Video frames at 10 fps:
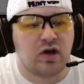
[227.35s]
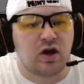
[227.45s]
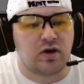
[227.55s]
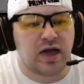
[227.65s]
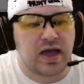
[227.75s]

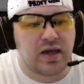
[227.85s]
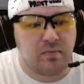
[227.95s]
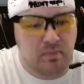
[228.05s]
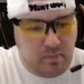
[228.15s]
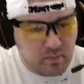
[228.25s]
Okay,
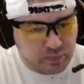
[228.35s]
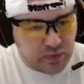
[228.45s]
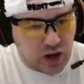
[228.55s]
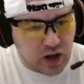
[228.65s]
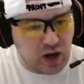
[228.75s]

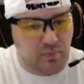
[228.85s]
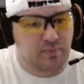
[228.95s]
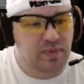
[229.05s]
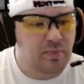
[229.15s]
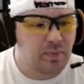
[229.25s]

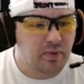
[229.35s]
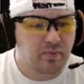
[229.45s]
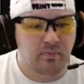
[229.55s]
MIP